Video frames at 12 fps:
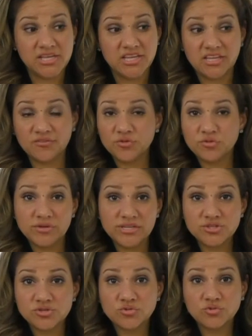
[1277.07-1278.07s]
If you
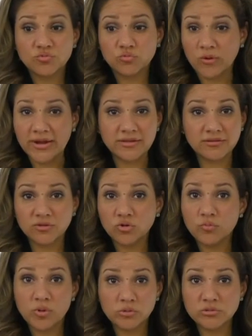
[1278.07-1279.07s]
need to, write little
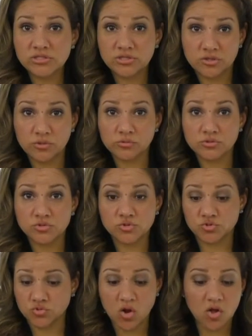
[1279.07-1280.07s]
Post-it notes,
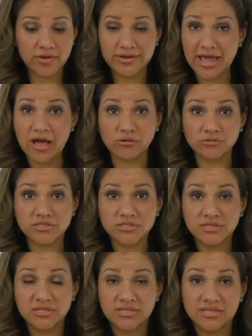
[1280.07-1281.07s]
draw it out,
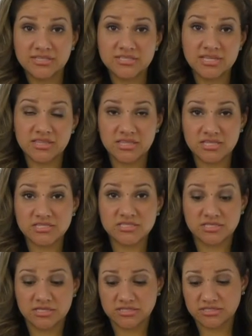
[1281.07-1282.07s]
and say
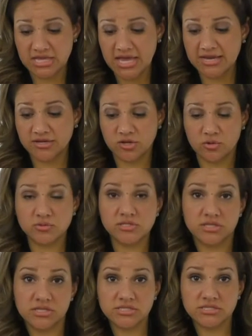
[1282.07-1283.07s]
this side goes
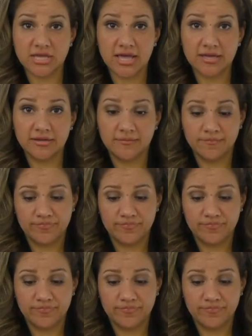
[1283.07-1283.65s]
in this side.